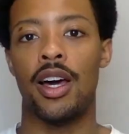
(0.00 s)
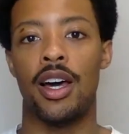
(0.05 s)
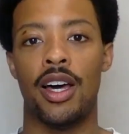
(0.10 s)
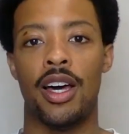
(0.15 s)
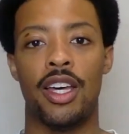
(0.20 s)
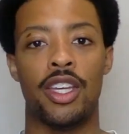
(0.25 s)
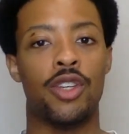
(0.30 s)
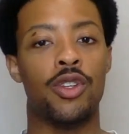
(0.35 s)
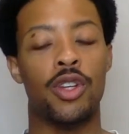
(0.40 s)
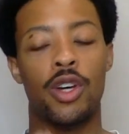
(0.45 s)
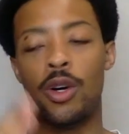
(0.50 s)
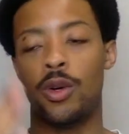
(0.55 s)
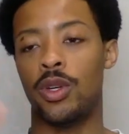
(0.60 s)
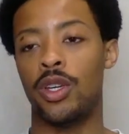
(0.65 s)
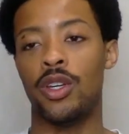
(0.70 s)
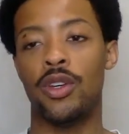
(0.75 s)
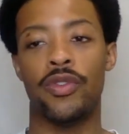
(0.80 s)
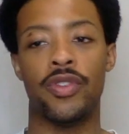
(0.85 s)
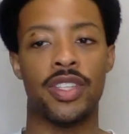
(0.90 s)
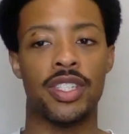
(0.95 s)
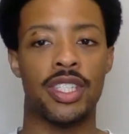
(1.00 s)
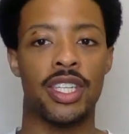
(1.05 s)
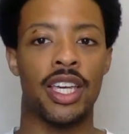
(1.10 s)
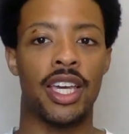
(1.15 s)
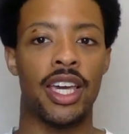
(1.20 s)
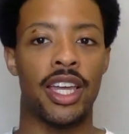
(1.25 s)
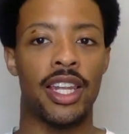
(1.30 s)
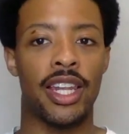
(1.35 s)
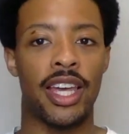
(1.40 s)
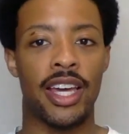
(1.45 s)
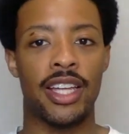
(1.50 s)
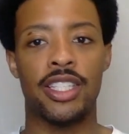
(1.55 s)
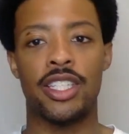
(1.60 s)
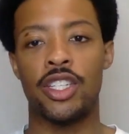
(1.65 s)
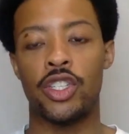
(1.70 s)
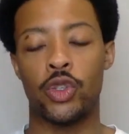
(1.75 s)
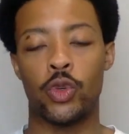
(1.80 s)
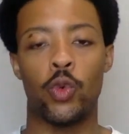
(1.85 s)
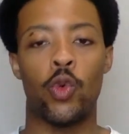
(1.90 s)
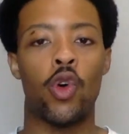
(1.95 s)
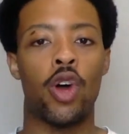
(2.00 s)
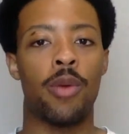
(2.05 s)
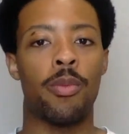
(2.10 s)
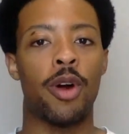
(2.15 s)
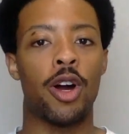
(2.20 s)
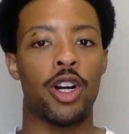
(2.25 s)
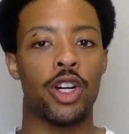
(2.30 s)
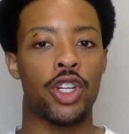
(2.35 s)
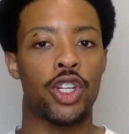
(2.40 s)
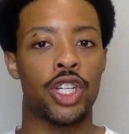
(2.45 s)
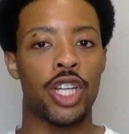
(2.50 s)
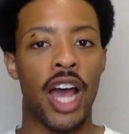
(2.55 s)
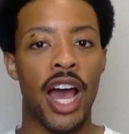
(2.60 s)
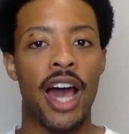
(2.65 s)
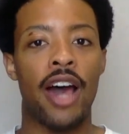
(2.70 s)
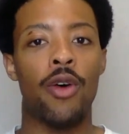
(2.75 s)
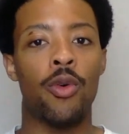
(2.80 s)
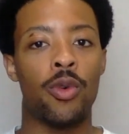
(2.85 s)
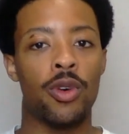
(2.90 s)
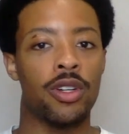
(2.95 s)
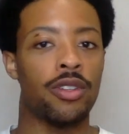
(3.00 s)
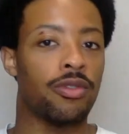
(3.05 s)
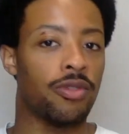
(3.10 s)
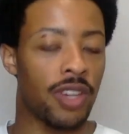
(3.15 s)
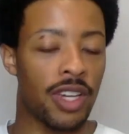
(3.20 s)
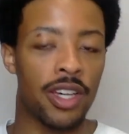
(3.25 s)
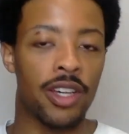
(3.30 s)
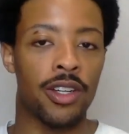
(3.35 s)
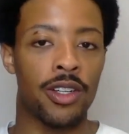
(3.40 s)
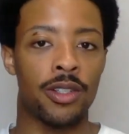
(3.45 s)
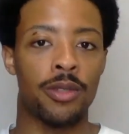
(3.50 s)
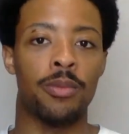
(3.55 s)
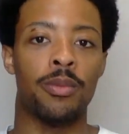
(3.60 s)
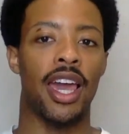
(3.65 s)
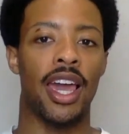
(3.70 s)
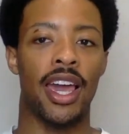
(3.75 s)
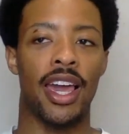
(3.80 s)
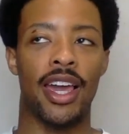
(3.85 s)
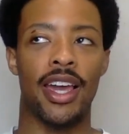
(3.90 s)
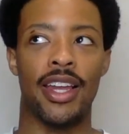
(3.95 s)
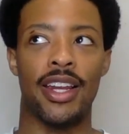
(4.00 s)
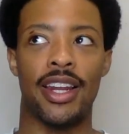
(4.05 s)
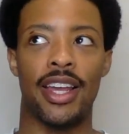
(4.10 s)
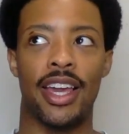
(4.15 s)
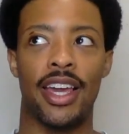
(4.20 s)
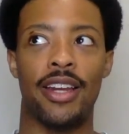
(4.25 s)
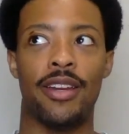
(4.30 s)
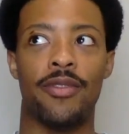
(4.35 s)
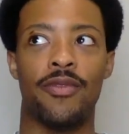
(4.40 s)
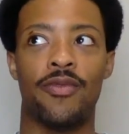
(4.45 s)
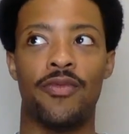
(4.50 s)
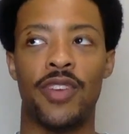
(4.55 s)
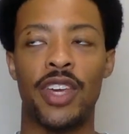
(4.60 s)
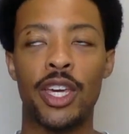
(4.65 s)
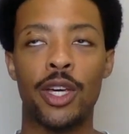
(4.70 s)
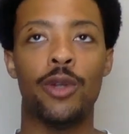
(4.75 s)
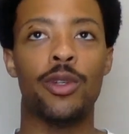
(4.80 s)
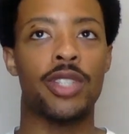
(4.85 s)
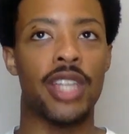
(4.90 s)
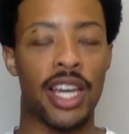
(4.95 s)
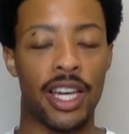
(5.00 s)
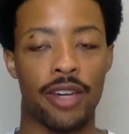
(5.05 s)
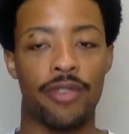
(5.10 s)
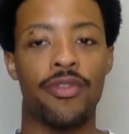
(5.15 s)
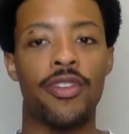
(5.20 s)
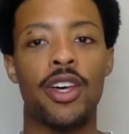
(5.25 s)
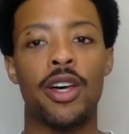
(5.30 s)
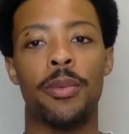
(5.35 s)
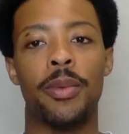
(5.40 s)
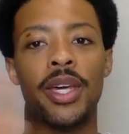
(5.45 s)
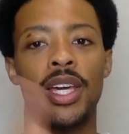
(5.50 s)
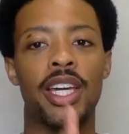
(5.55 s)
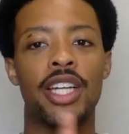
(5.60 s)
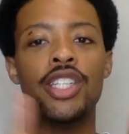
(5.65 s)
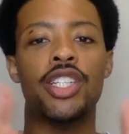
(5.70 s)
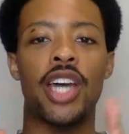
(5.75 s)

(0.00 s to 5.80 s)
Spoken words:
You know, you even see Atlanta and Swarm are shot on film, and it feels like a film. Each